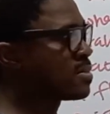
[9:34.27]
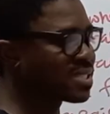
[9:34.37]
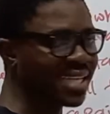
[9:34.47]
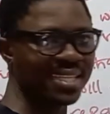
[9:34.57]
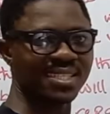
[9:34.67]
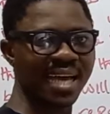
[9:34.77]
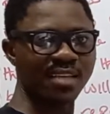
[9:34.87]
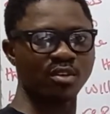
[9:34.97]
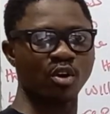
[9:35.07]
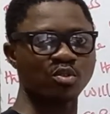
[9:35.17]
That
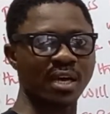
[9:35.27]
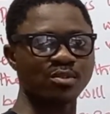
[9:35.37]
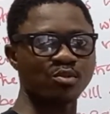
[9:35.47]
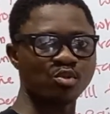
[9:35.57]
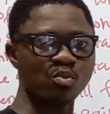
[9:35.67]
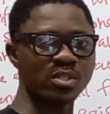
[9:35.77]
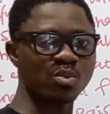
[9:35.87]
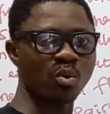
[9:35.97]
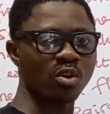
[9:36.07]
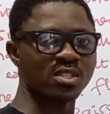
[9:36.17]
also has to do with
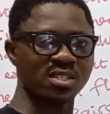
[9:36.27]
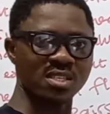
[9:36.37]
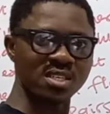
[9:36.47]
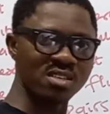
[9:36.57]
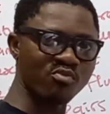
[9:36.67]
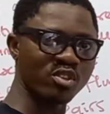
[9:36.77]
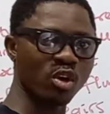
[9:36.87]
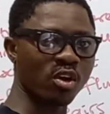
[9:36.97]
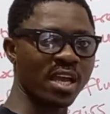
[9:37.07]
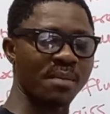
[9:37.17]
what?
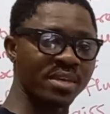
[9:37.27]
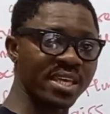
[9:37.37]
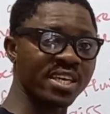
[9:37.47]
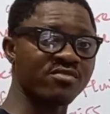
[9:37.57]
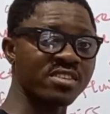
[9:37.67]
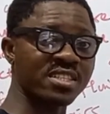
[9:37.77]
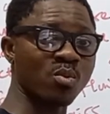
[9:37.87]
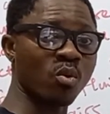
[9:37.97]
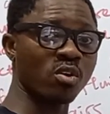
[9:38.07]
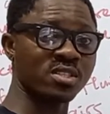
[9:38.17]
Increase in
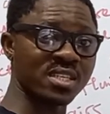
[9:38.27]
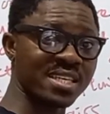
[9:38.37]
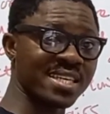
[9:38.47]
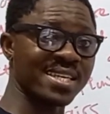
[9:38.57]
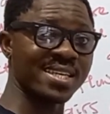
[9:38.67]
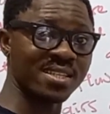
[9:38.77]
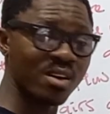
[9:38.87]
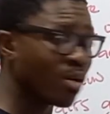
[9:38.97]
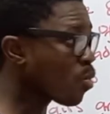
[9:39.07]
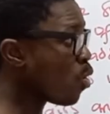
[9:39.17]
what?
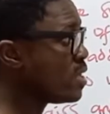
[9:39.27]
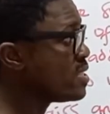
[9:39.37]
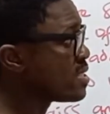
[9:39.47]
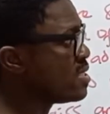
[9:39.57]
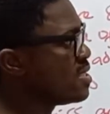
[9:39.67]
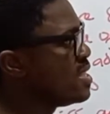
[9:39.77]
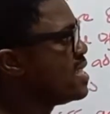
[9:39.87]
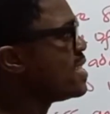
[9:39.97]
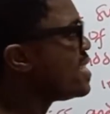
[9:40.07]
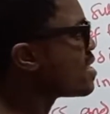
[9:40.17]
In quality.
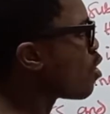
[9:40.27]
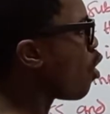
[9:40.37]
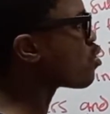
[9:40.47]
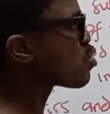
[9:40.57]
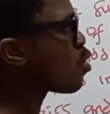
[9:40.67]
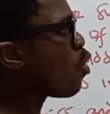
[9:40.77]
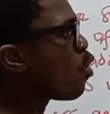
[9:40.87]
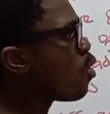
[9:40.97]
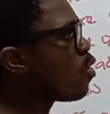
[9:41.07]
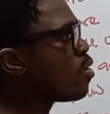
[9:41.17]
It
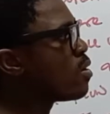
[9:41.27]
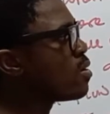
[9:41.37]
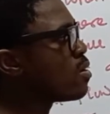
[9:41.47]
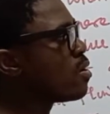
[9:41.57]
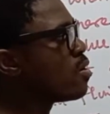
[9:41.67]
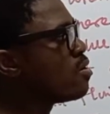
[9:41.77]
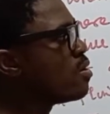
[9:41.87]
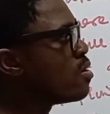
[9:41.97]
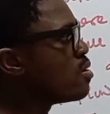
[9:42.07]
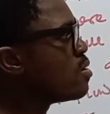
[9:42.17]
also
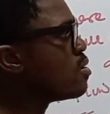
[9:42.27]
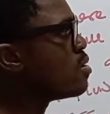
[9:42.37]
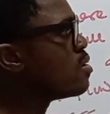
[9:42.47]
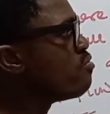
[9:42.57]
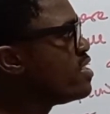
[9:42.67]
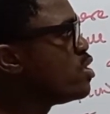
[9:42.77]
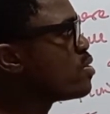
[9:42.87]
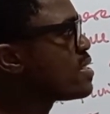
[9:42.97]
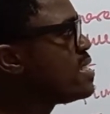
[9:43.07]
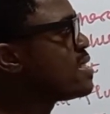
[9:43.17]

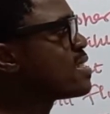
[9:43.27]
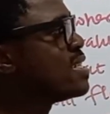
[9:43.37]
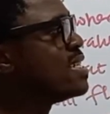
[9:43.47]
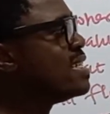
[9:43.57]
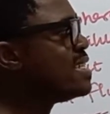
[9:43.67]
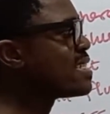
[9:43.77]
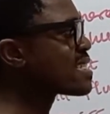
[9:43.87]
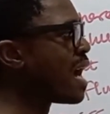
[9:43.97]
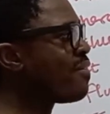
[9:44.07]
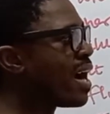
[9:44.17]
reduces the
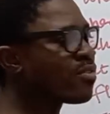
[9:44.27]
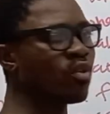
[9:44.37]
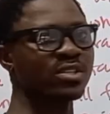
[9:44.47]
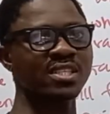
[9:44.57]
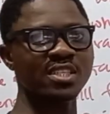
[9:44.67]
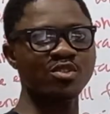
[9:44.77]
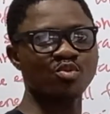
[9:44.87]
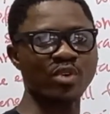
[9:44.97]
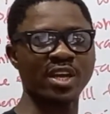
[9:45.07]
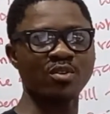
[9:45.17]
server running
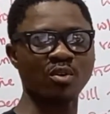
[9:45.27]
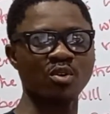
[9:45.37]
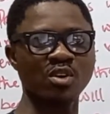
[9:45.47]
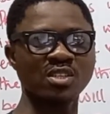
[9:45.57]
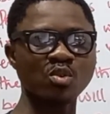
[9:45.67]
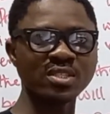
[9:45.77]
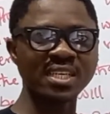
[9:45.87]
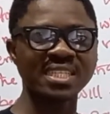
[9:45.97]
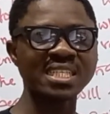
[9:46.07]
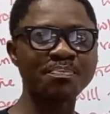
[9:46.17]
into error. So
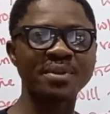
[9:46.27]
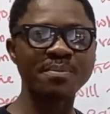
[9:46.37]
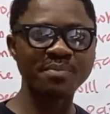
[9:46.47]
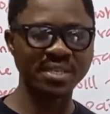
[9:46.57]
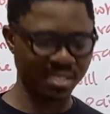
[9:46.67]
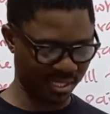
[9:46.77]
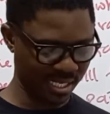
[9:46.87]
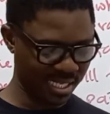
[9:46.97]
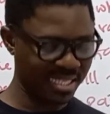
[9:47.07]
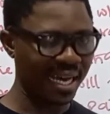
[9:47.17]
this simply
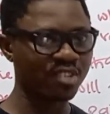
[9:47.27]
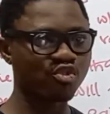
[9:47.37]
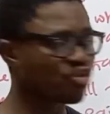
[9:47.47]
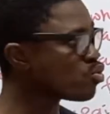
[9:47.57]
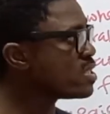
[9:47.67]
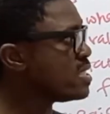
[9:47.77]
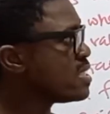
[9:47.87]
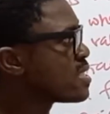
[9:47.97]
means that through the